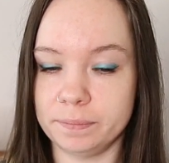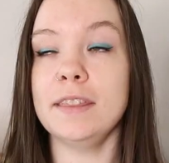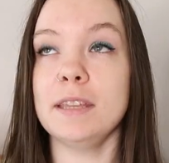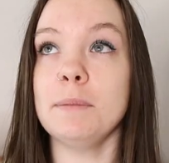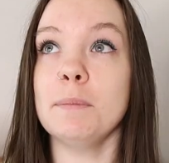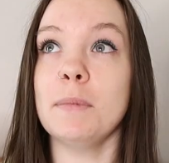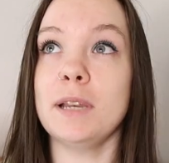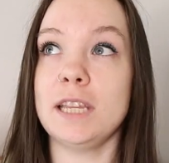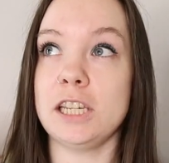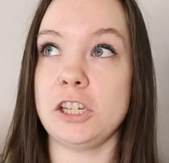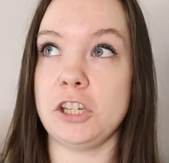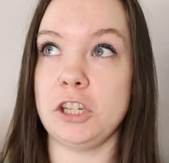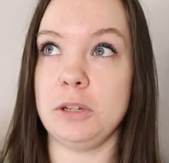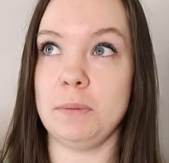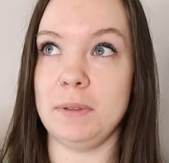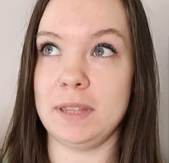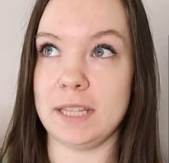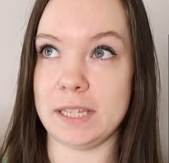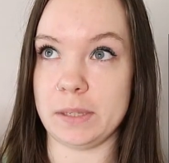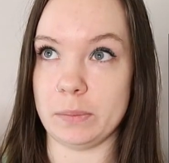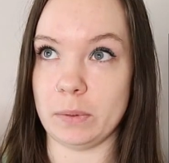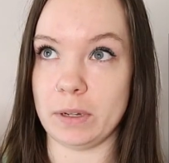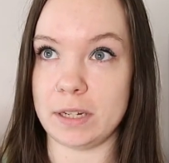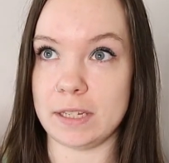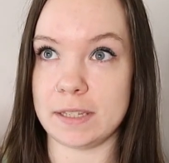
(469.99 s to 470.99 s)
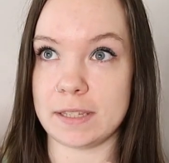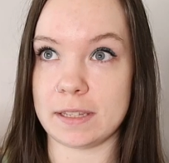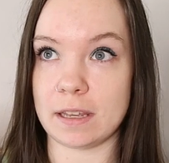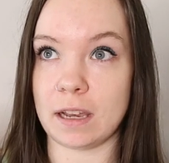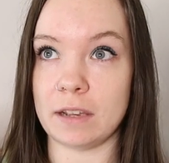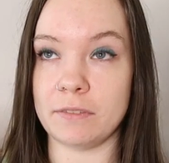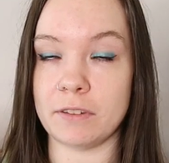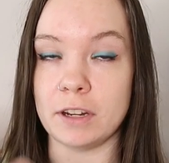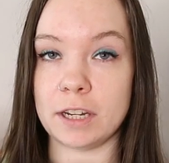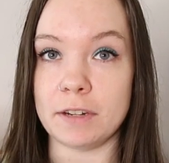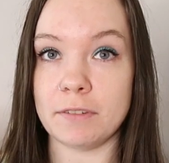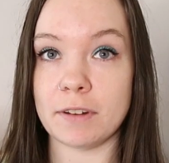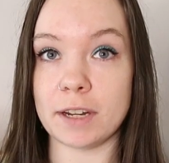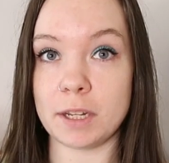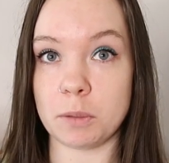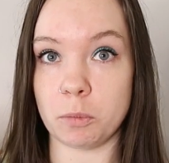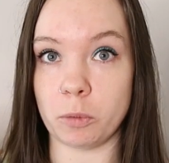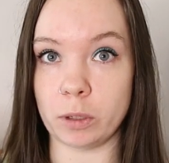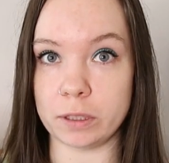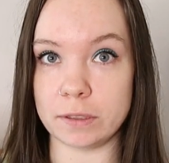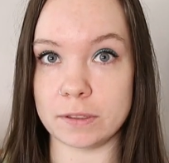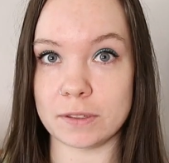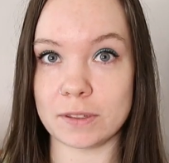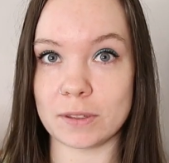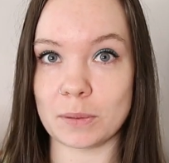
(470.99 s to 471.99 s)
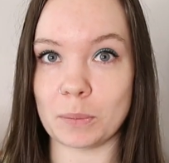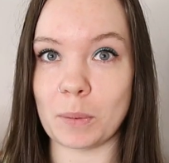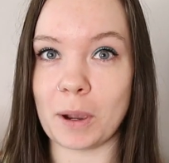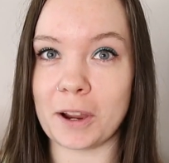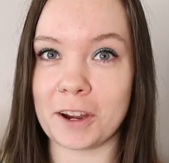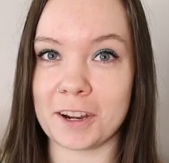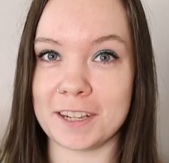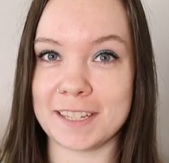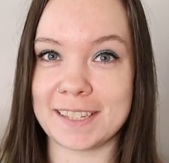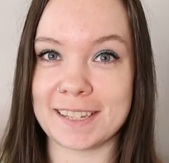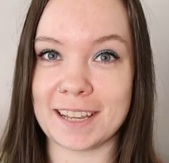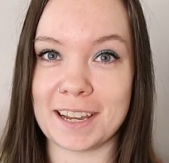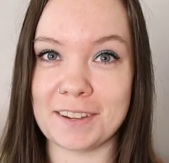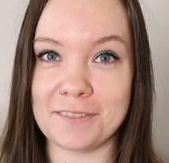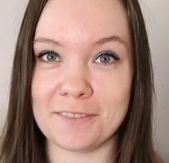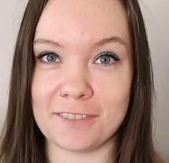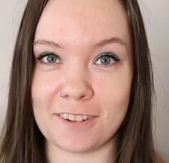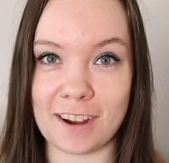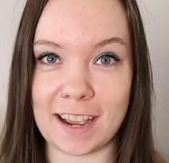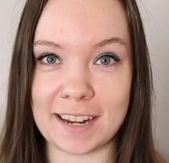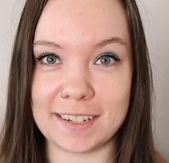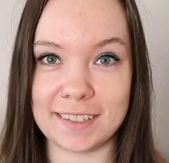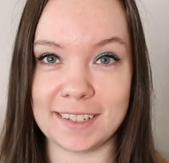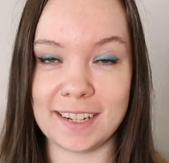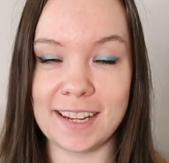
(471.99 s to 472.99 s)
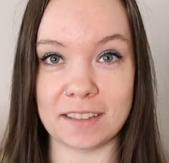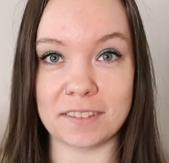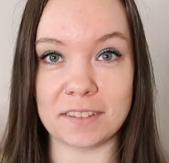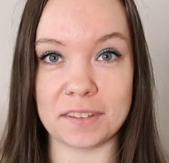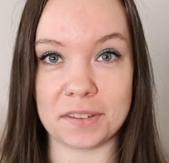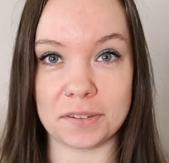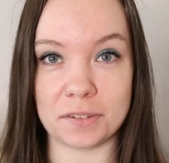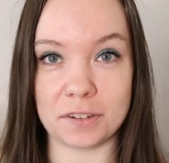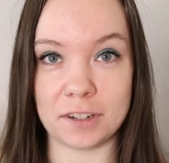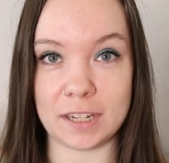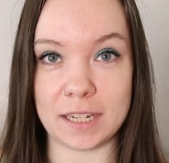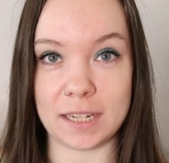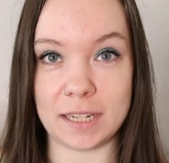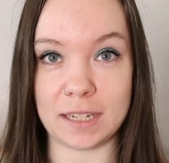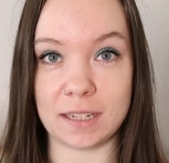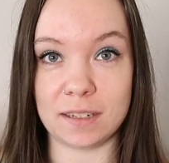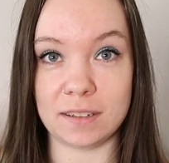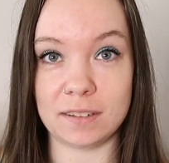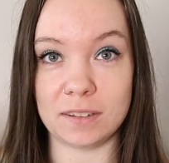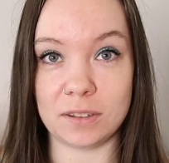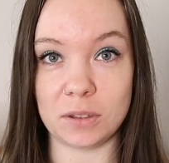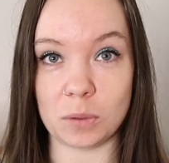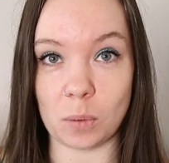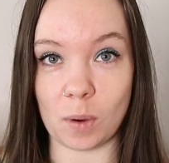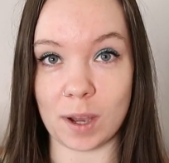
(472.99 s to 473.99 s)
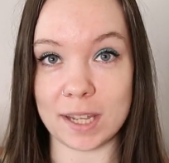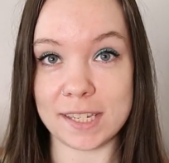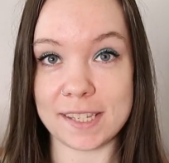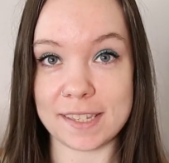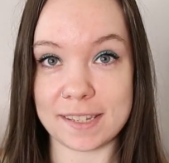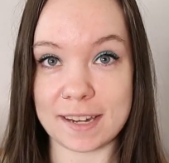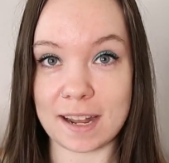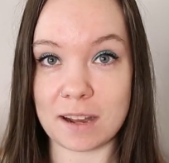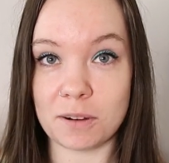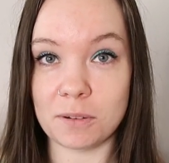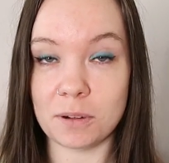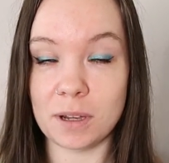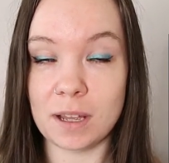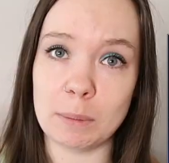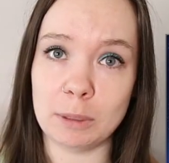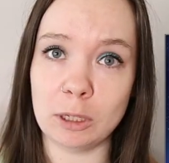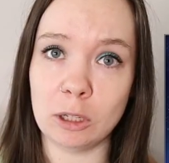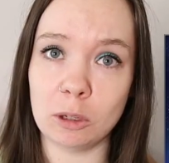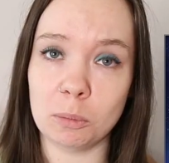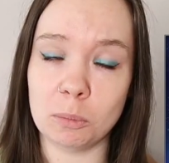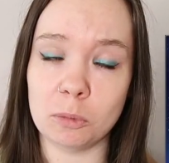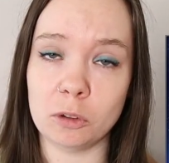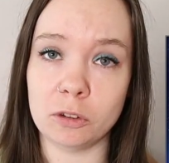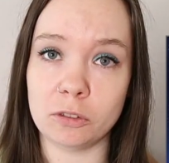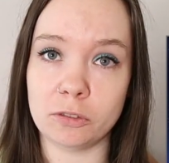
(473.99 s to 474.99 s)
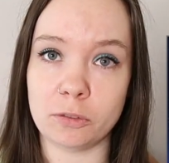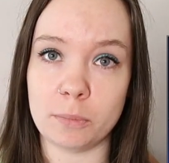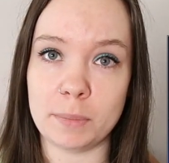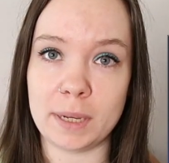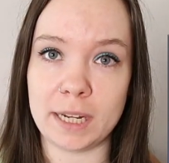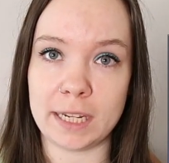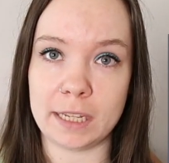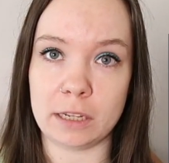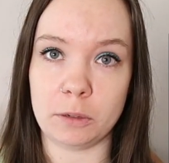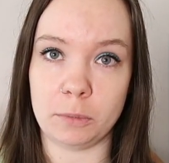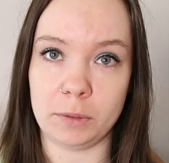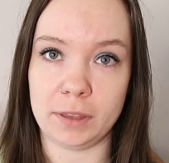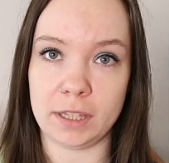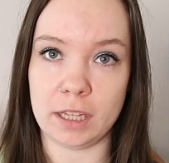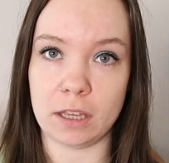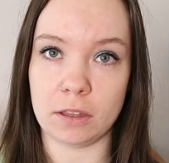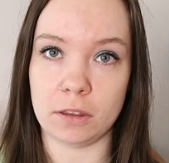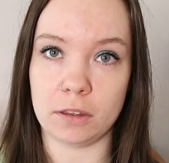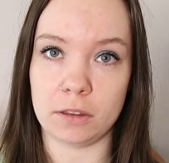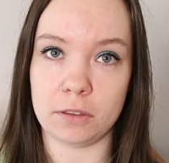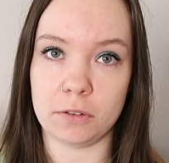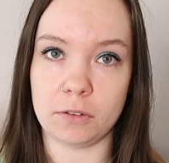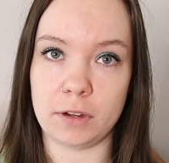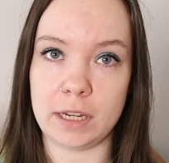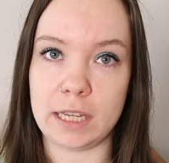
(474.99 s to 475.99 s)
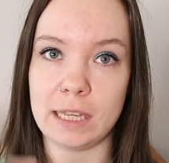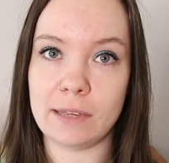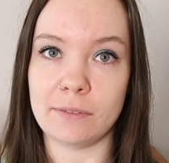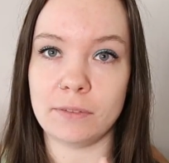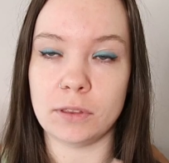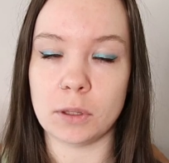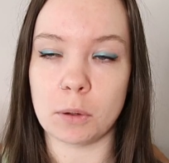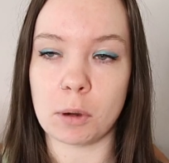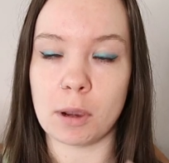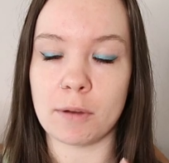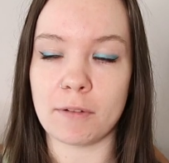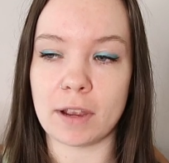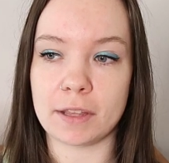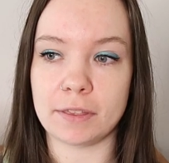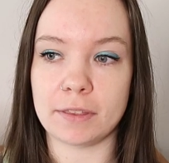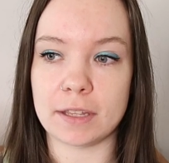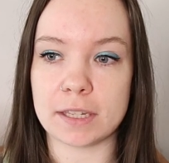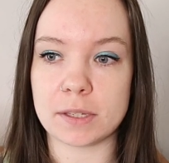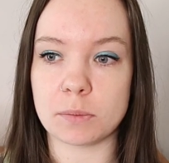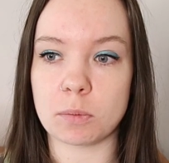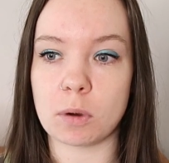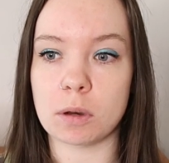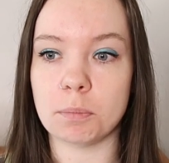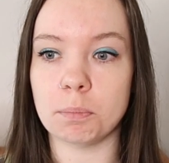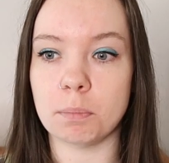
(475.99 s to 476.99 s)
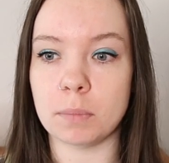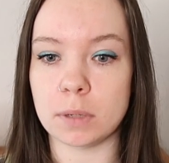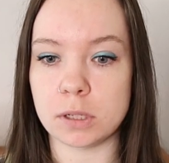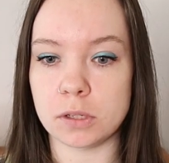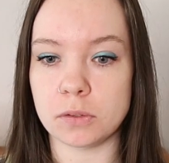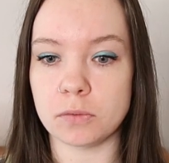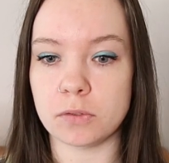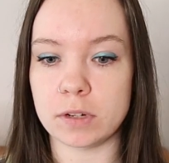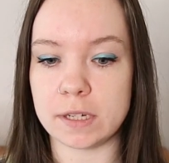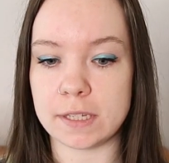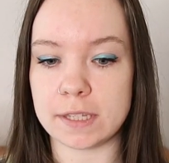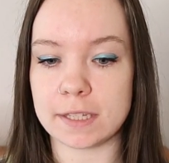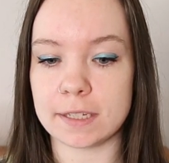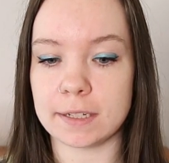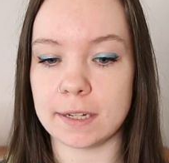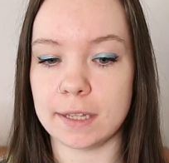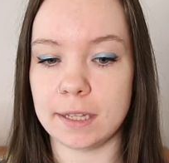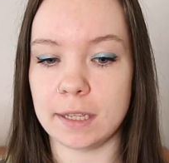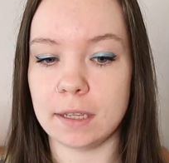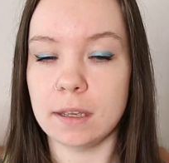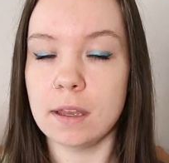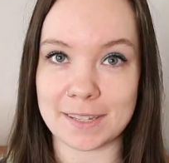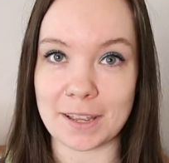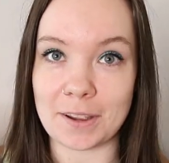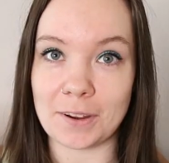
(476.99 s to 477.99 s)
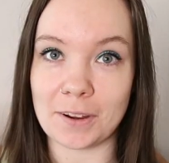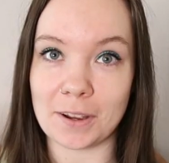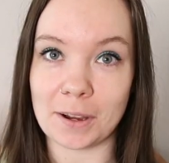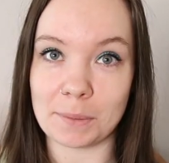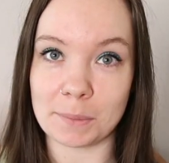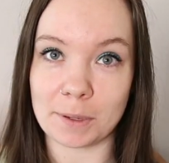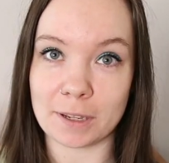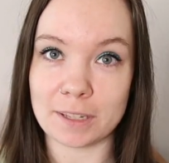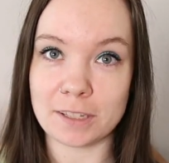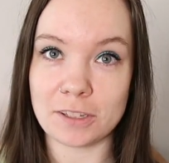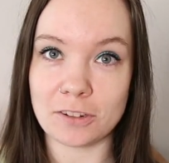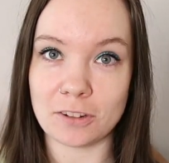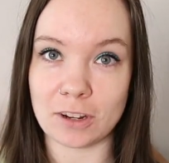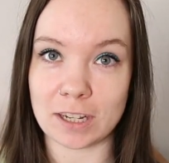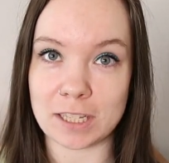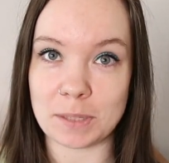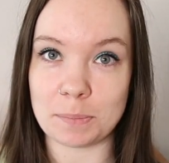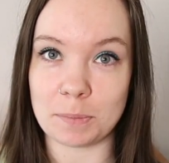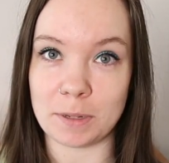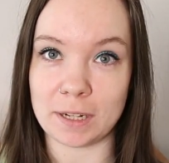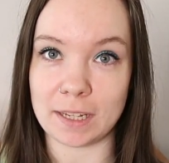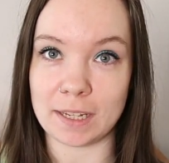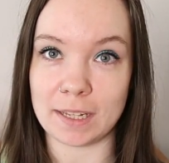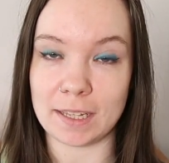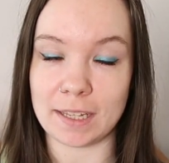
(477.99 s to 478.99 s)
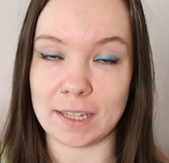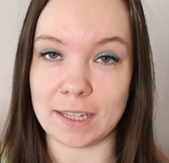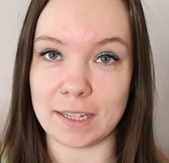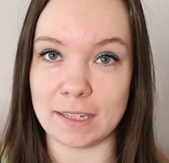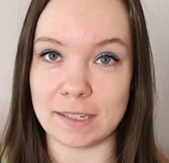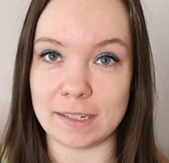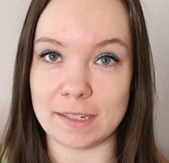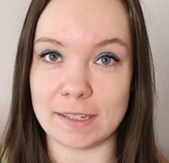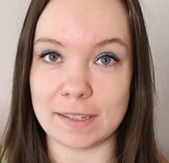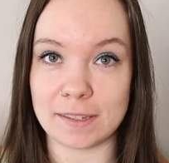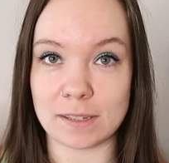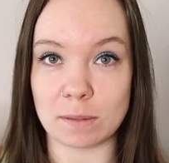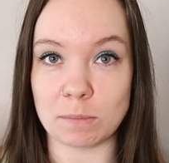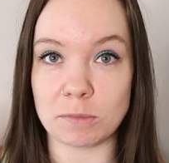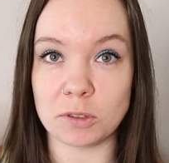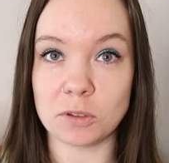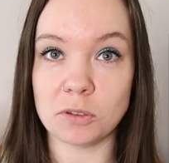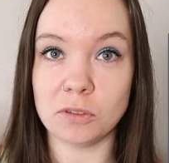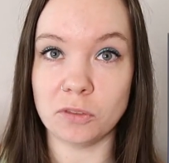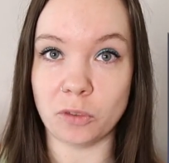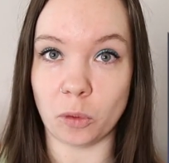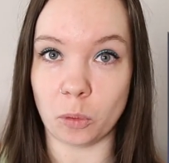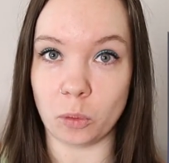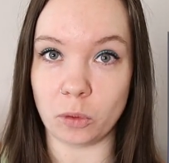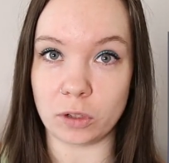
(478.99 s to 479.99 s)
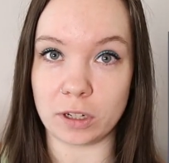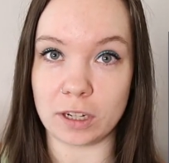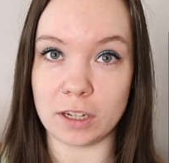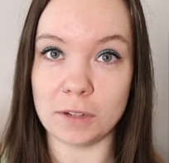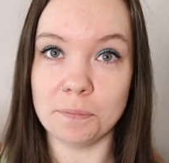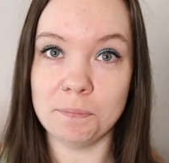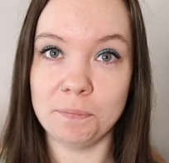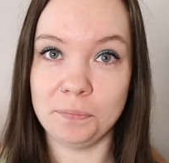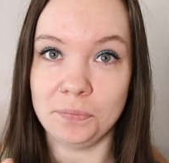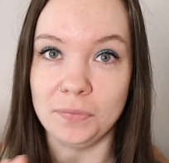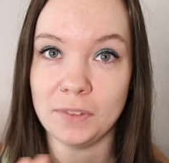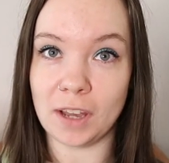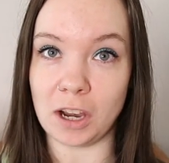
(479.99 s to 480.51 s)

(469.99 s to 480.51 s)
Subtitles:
I think my issue with this one is that I've only read it once, whereas I've read the other 3 twice now. I'm a lot more familiar with the other 3, even though I read this one most recently. So I'm going to try to put it in some sort of order.